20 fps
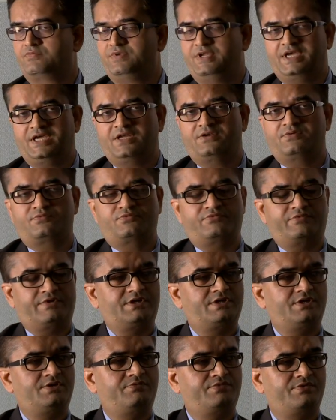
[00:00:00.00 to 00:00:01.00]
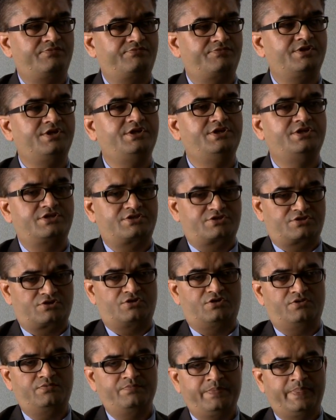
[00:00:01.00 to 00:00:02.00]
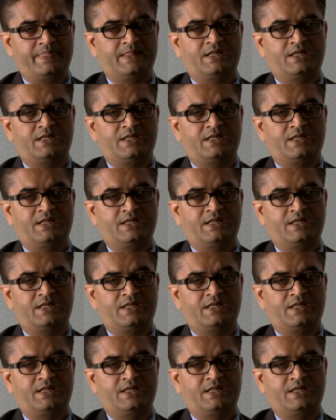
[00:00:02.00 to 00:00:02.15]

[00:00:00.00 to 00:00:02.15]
we had 15 years ago.